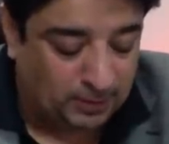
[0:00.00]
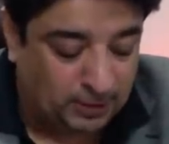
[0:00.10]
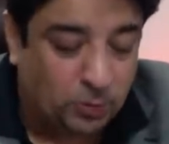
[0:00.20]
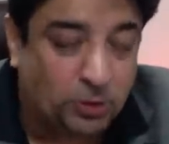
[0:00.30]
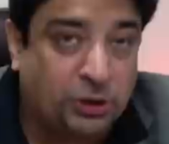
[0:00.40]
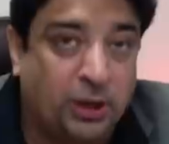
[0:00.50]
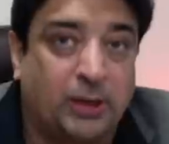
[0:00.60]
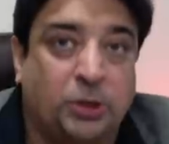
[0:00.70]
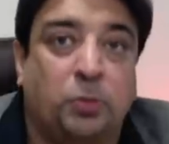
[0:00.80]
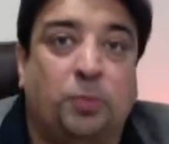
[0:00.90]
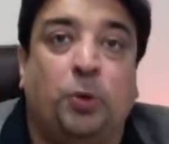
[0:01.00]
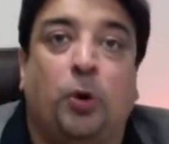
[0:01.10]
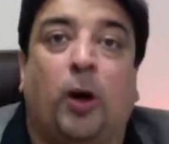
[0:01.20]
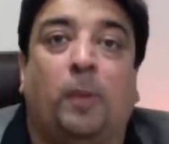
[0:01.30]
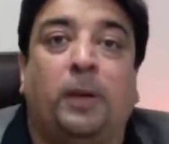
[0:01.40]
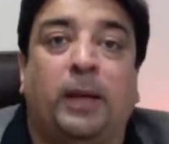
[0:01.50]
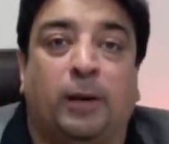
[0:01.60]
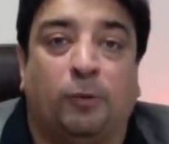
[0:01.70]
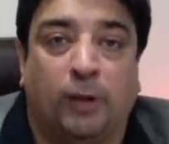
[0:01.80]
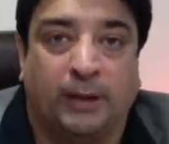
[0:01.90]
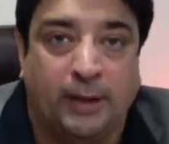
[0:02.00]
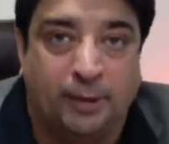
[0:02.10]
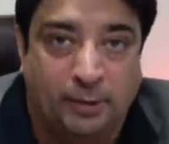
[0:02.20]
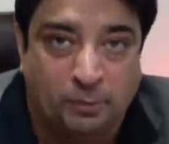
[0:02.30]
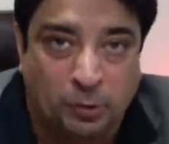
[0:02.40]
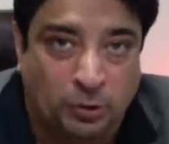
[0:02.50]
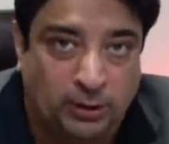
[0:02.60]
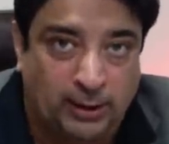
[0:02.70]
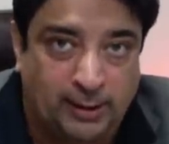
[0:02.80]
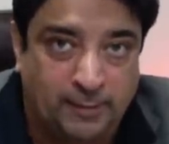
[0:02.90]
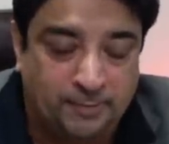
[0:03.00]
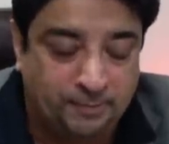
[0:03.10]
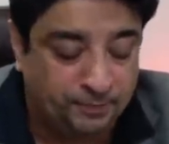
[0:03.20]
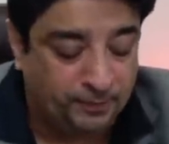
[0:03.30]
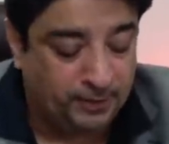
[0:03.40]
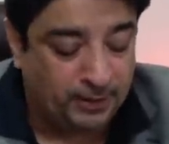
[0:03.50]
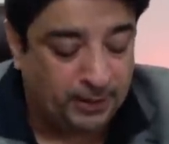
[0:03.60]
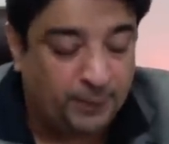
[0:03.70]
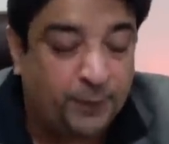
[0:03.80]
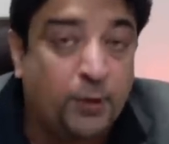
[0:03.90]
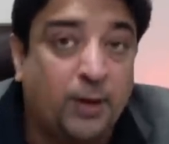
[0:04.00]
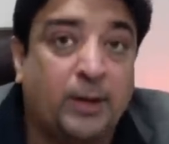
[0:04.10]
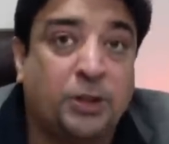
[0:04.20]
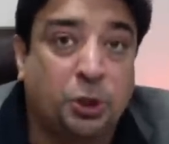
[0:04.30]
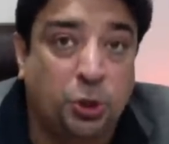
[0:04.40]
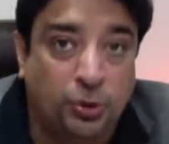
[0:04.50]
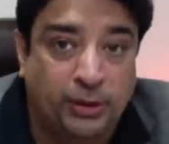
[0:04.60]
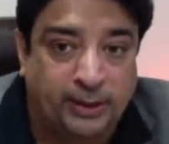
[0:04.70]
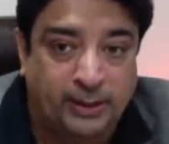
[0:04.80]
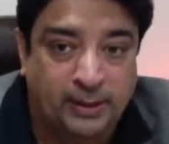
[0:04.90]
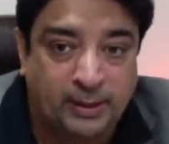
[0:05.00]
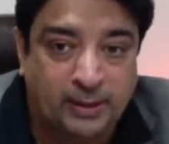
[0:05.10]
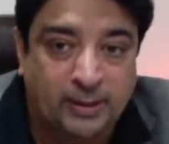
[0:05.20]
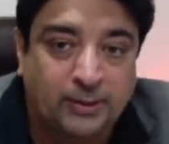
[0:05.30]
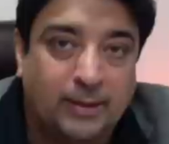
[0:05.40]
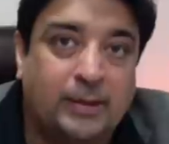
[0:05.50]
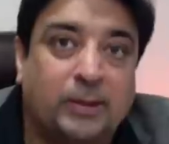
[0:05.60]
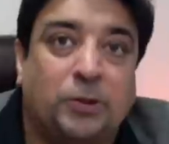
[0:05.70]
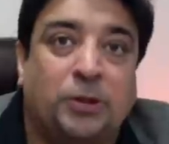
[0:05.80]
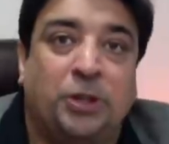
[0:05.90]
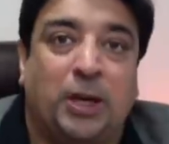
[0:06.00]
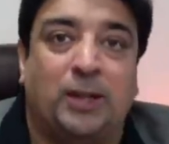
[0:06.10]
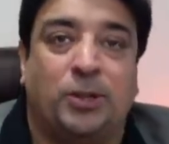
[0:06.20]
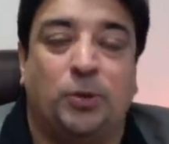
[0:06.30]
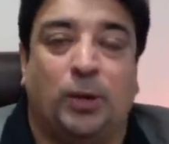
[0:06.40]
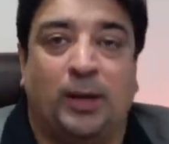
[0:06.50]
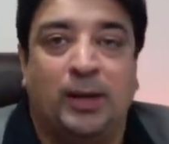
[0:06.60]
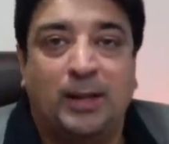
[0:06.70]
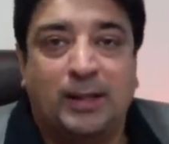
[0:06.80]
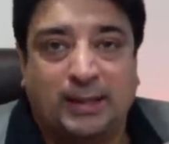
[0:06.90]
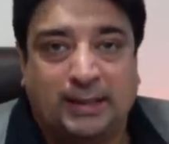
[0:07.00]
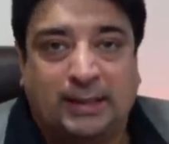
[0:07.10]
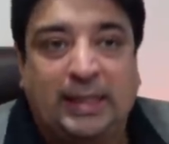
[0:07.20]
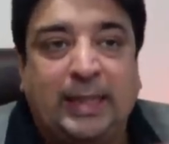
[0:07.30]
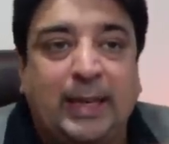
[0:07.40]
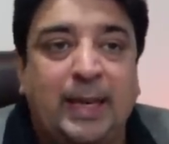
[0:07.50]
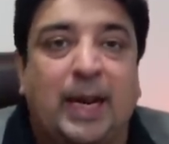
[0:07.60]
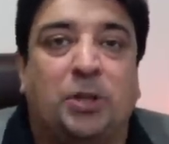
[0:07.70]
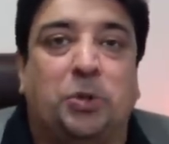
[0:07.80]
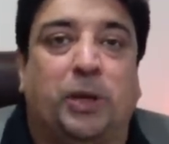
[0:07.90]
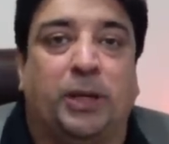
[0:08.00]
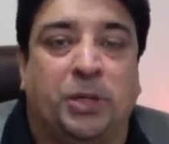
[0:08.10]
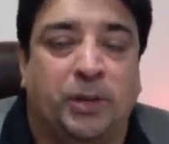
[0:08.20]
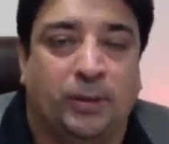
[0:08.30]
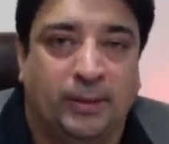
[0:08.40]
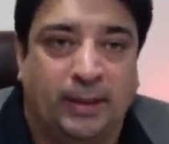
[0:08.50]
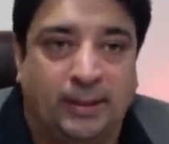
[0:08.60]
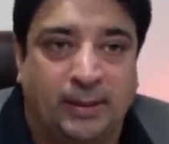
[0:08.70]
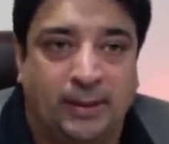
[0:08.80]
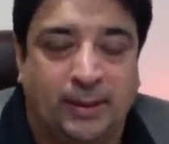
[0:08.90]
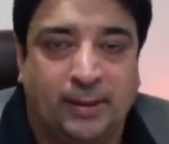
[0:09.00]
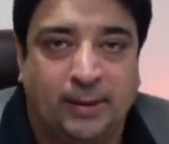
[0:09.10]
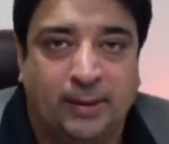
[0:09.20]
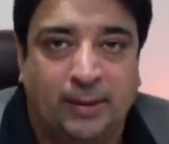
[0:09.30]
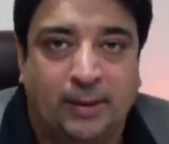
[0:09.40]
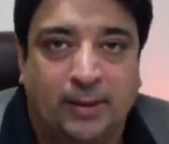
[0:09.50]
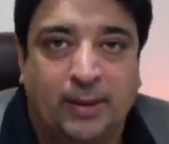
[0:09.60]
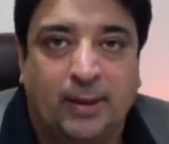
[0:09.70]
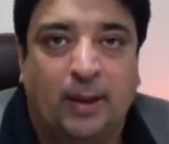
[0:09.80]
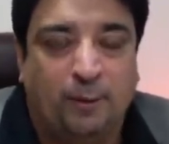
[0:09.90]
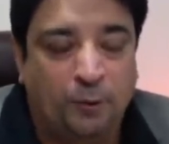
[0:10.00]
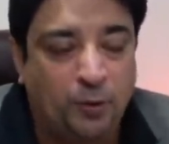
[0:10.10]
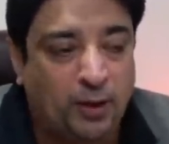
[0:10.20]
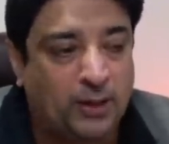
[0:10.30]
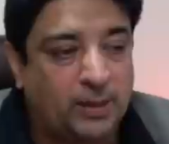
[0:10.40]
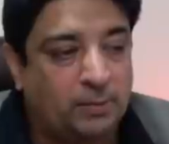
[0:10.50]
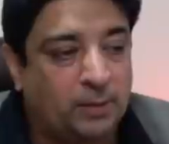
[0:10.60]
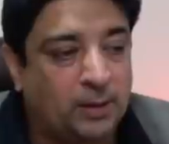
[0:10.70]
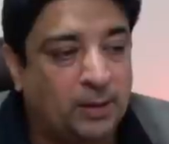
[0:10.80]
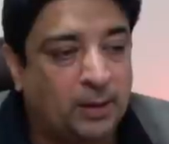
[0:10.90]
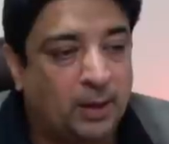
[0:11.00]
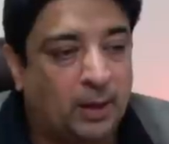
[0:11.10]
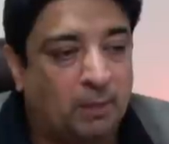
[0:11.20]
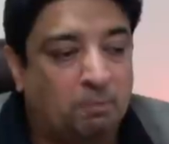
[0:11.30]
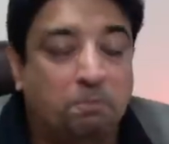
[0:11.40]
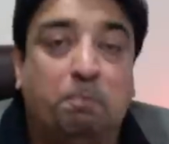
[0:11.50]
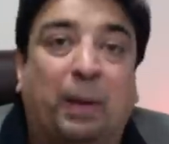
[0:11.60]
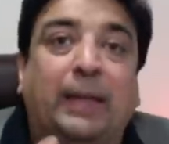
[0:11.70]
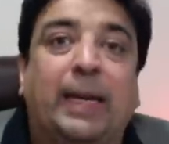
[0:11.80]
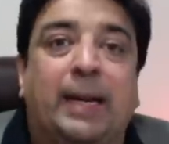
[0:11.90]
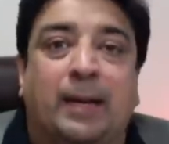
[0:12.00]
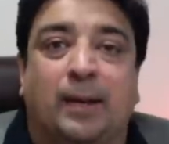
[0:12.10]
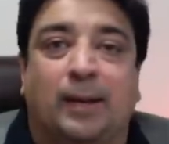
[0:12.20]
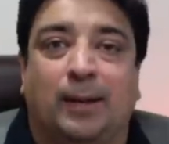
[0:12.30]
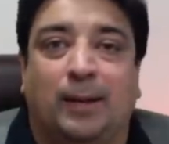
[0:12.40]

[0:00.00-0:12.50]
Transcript: there's a good chance you probably are working remotely. If you are a student, there's a good chance you are seeking education on the internet. If you are a budding